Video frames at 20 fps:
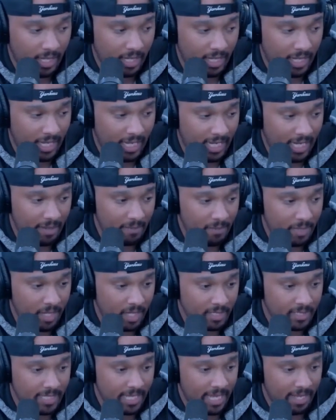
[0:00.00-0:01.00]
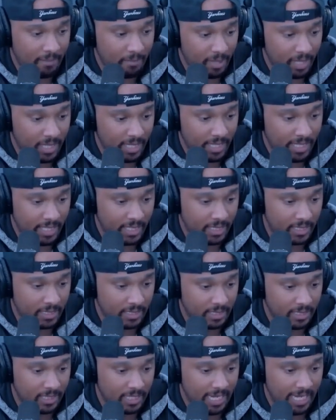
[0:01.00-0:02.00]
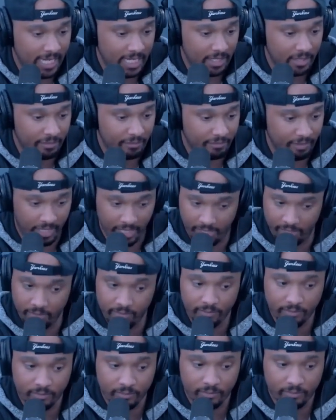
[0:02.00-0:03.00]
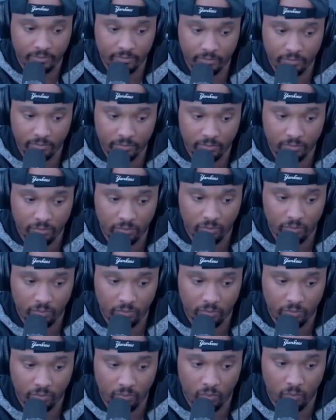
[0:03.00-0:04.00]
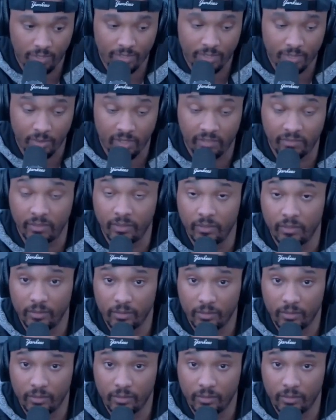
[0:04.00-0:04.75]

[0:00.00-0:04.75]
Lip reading: I'm not a Billie Eilish fan whatsoever.